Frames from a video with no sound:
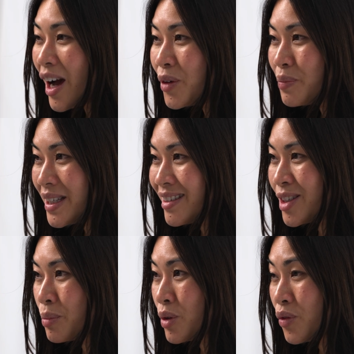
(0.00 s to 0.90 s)
how a
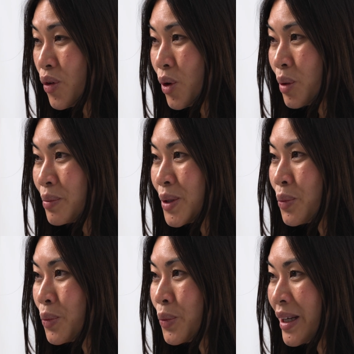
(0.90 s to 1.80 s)
business performs
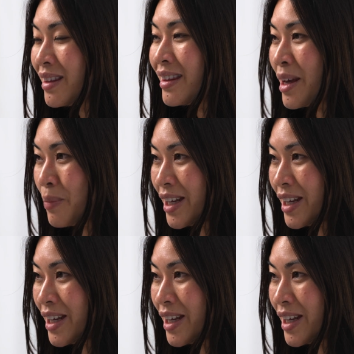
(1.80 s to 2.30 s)
with their